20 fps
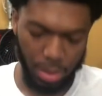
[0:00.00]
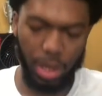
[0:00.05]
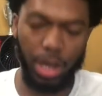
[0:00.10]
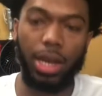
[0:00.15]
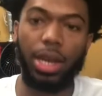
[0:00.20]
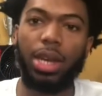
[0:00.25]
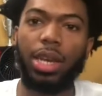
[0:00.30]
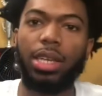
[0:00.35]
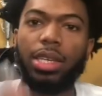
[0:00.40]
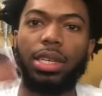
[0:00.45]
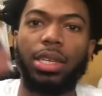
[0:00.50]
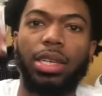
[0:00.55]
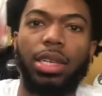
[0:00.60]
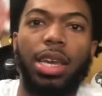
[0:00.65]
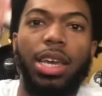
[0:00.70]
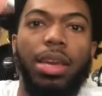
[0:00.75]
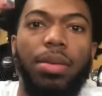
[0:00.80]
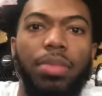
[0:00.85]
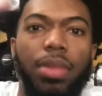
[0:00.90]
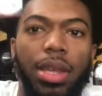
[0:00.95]
It's the
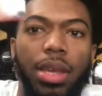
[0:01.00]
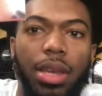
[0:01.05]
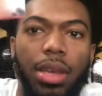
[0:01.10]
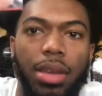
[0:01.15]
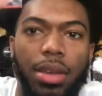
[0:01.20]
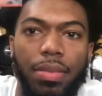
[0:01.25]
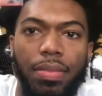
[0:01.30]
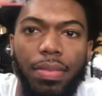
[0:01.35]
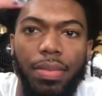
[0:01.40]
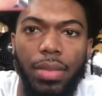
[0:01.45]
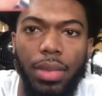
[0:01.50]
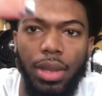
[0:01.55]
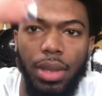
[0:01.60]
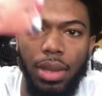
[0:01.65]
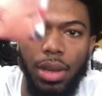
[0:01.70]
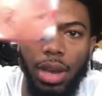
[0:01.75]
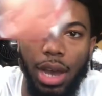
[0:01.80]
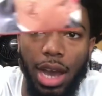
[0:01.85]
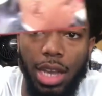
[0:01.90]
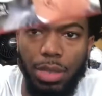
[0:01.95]
same thing.
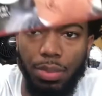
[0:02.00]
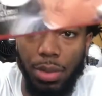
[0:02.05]
I spelled